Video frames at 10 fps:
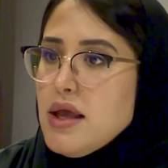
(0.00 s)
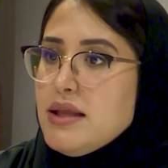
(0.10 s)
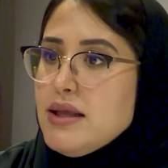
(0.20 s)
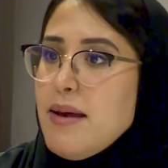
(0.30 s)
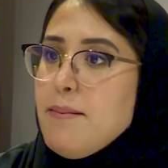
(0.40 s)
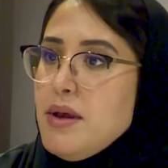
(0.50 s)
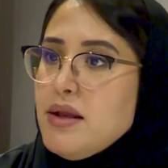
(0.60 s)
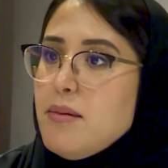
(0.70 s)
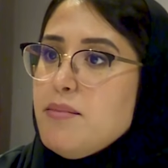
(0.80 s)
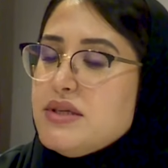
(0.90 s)
It can be
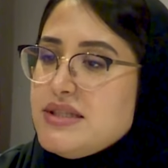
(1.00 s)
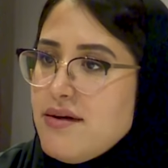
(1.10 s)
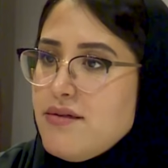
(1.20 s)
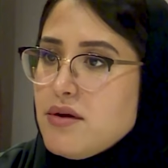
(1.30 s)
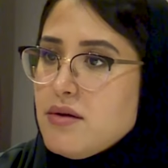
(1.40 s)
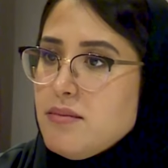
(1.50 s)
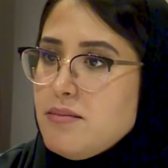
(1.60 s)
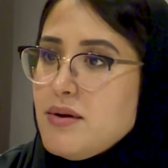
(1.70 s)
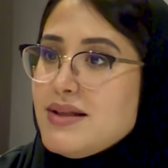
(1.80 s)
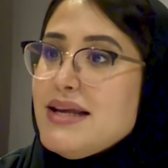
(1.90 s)
number seven,
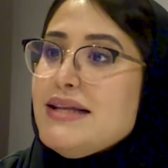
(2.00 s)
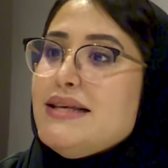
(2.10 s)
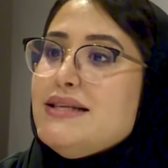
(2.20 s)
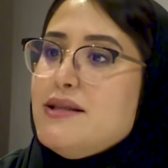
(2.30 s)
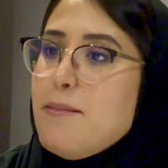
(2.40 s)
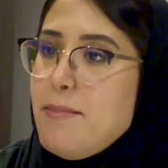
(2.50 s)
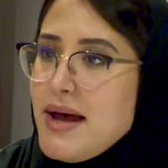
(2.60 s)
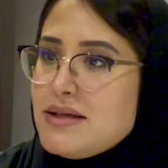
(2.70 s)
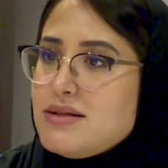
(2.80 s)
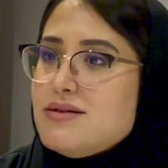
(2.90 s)
but it is the
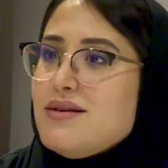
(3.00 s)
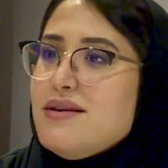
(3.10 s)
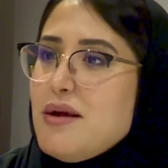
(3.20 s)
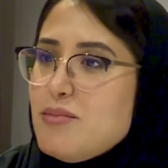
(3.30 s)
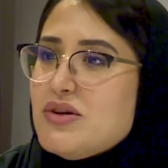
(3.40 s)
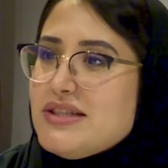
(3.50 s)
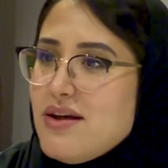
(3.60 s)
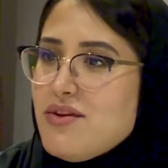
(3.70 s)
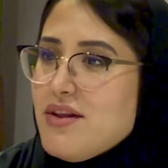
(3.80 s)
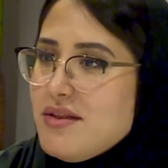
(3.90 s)
best number
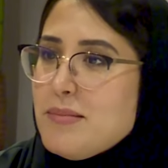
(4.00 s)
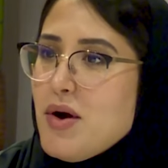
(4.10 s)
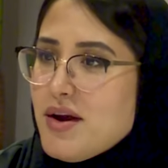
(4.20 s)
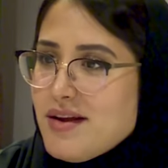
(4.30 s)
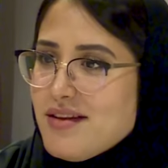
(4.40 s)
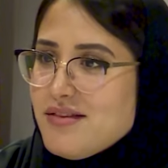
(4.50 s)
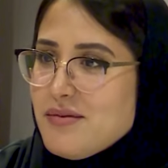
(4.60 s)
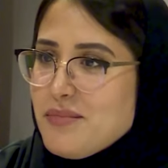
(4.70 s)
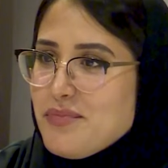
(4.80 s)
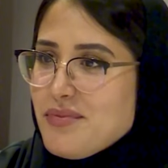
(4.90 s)
seven in the market.
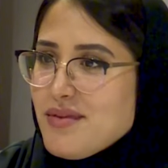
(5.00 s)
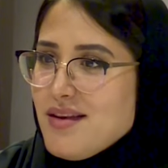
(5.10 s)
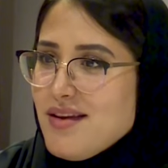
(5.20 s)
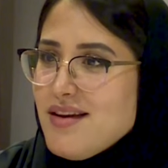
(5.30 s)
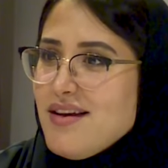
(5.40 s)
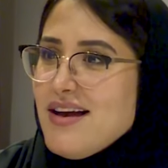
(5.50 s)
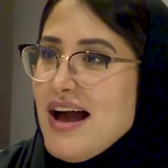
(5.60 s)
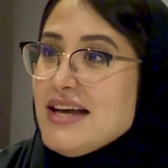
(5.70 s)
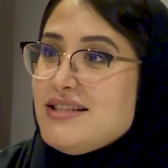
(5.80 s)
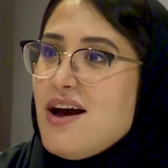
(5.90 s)

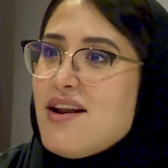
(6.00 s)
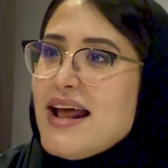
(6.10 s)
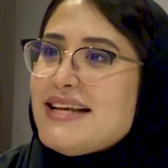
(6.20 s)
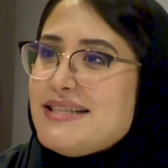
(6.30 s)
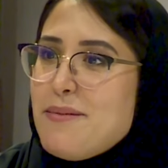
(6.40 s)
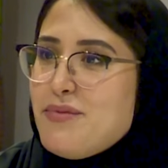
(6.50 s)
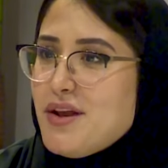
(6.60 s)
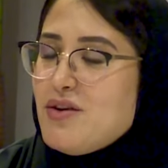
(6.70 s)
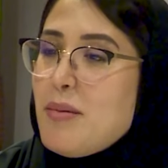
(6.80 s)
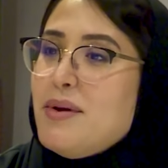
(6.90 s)
I started
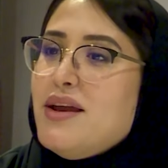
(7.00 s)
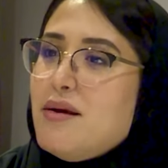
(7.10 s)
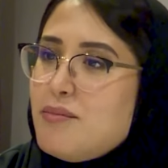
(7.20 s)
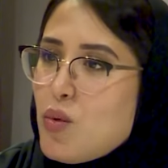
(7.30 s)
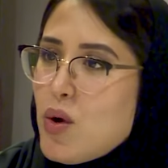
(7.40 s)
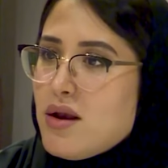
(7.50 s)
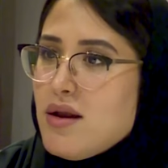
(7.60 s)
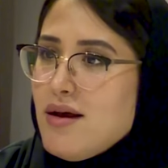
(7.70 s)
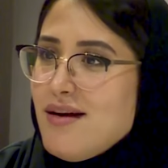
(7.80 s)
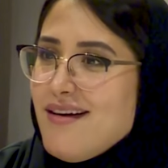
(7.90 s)
accepting not being number one.